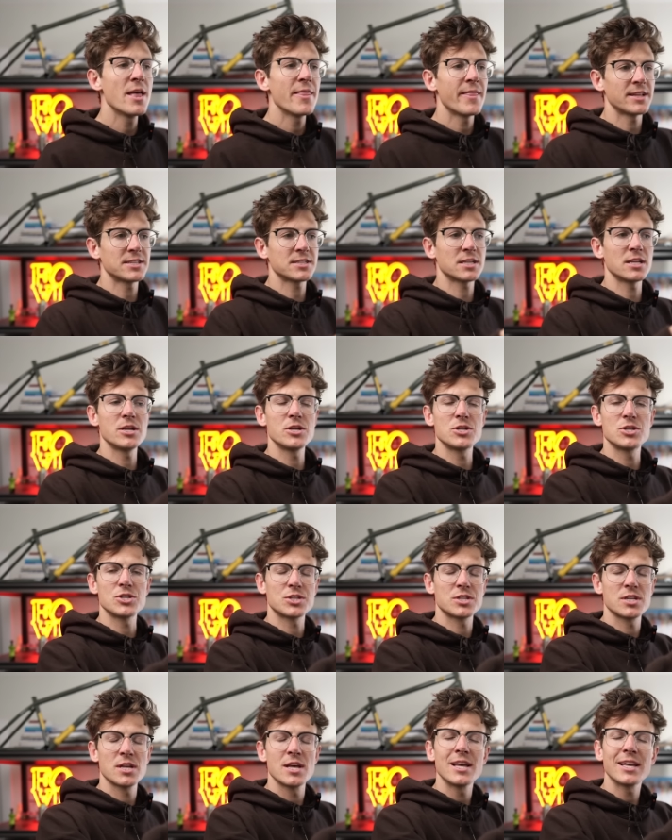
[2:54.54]
That's going to
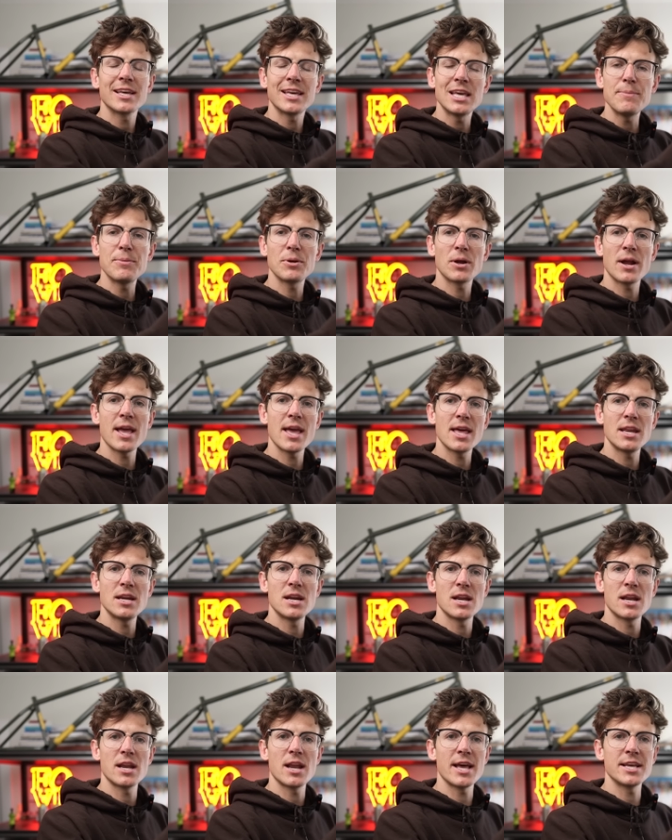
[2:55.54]
just keep your hand
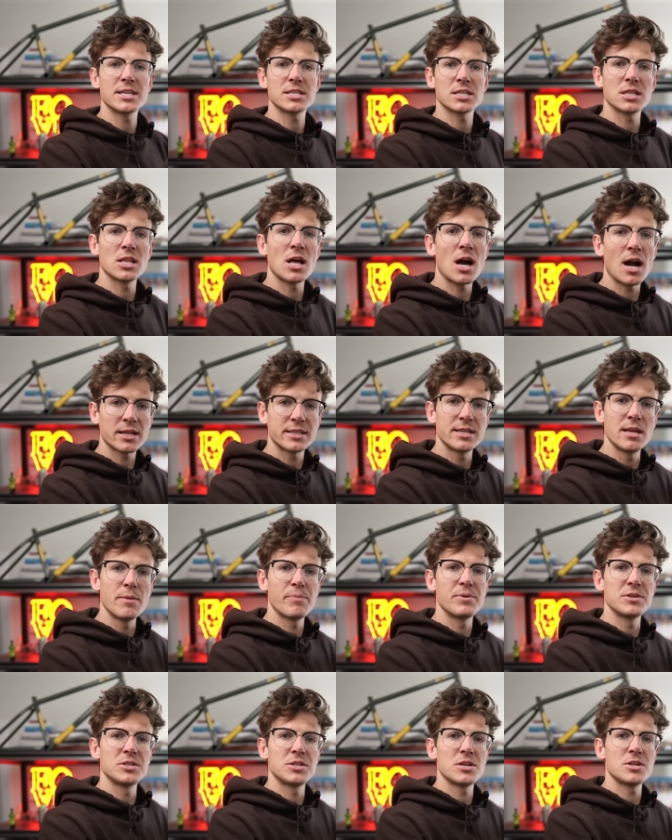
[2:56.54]
in a nice locked in
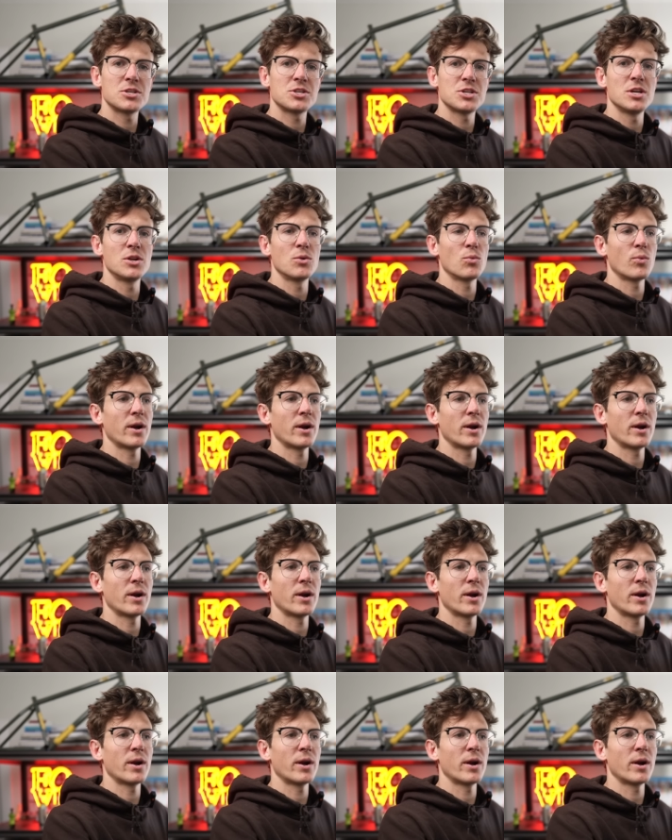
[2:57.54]
position,